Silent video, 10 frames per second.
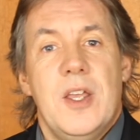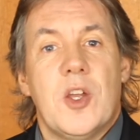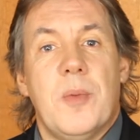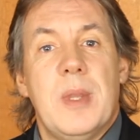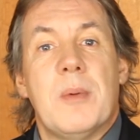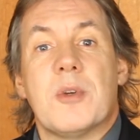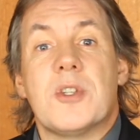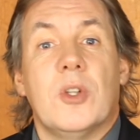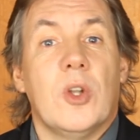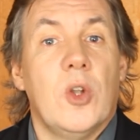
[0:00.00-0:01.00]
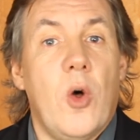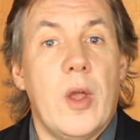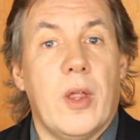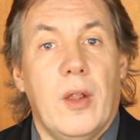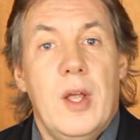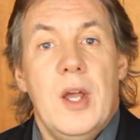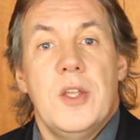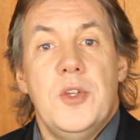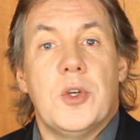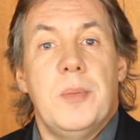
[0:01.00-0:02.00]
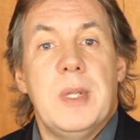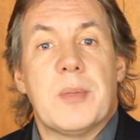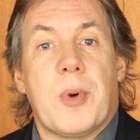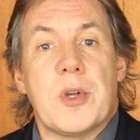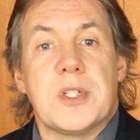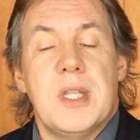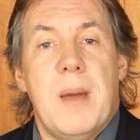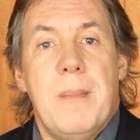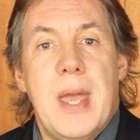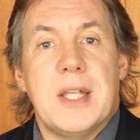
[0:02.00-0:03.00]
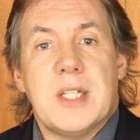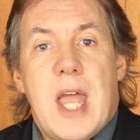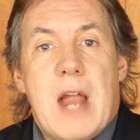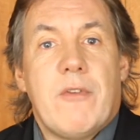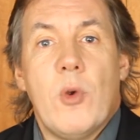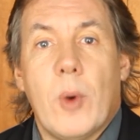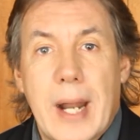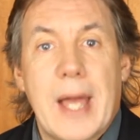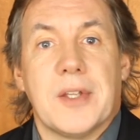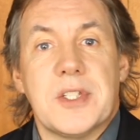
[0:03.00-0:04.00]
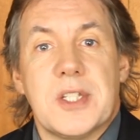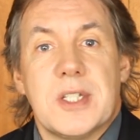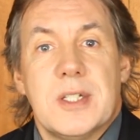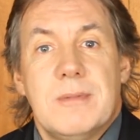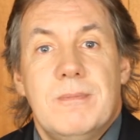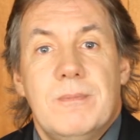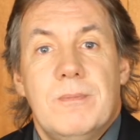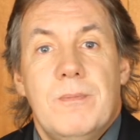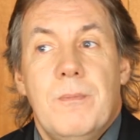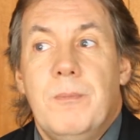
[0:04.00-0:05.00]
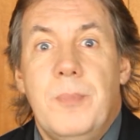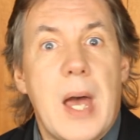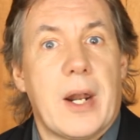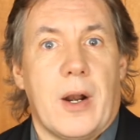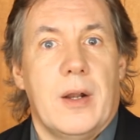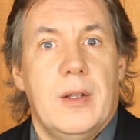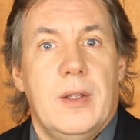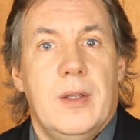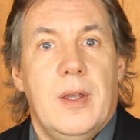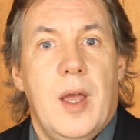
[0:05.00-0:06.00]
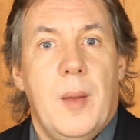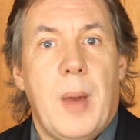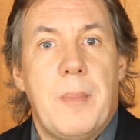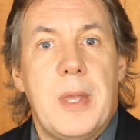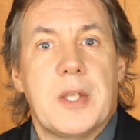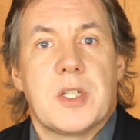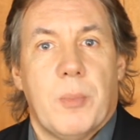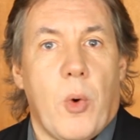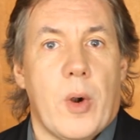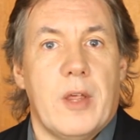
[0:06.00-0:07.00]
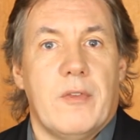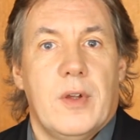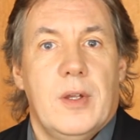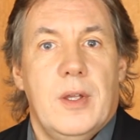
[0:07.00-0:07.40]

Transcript: You could be the most loyal. You could be the person that makes everyone else better by being supportive.